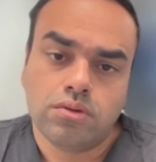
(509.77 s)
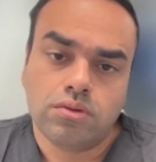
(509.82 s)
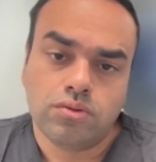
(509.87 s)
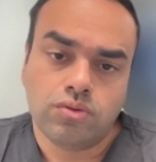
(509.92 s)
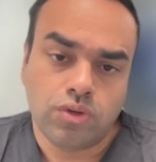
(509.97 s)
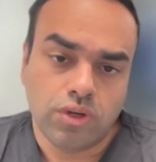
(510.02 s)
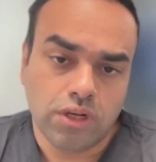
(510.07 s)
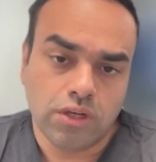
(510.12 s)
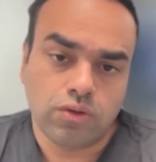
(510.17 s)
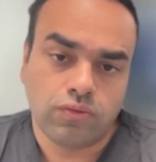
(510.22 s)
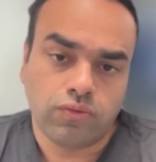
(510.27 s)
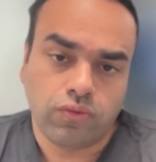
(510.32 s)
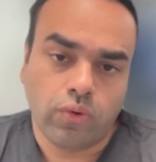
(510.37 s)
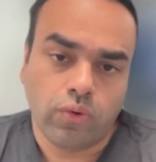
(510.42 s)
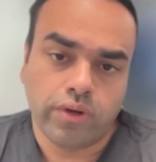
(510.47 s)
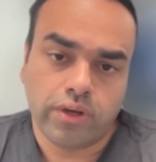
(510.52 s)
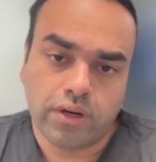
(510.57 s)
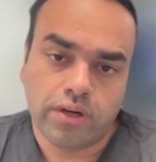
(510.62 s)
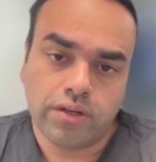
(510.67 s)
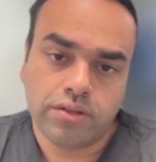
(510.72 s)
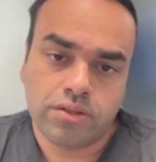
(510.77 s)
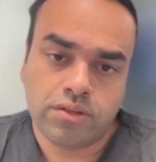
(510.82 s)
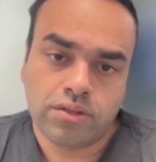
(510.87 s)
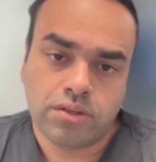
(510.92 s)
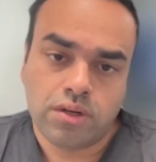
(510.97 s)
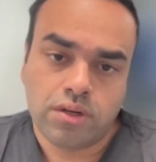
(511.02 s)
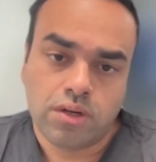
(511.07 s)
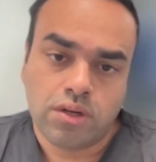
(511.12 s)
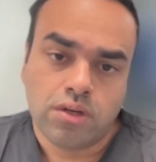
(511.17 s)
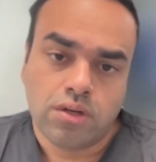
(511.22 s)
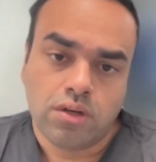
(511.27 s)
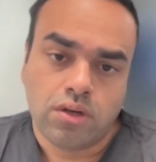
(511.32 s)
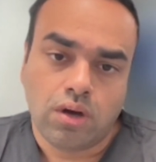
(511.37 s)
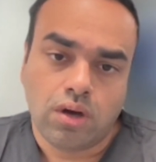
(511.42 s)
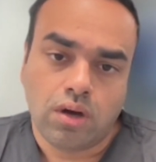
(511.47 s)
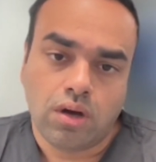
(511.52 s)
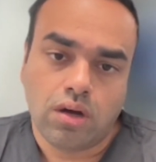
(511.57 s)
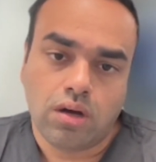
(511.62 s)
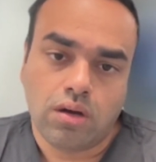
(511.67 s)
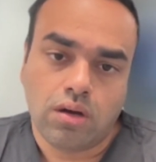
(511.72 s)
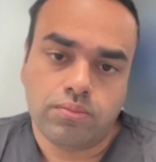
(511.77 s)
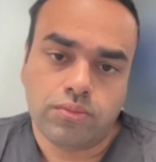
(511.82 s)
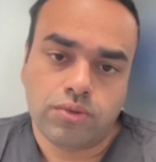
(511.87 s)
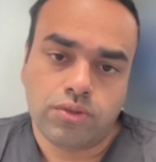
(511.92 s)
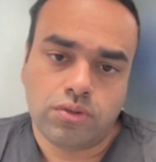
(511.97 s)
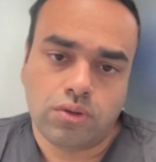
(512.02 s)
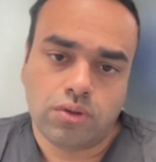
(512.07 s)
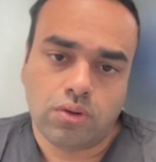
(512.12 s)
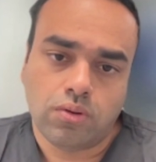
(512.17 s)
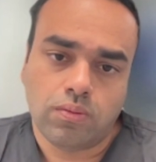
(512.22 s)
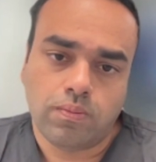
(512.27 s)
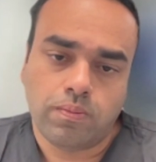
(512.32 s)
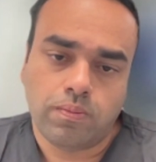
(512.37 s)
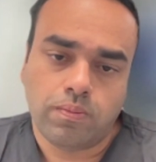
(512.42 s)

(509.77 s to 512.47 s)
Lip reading: 3 to 4 years. So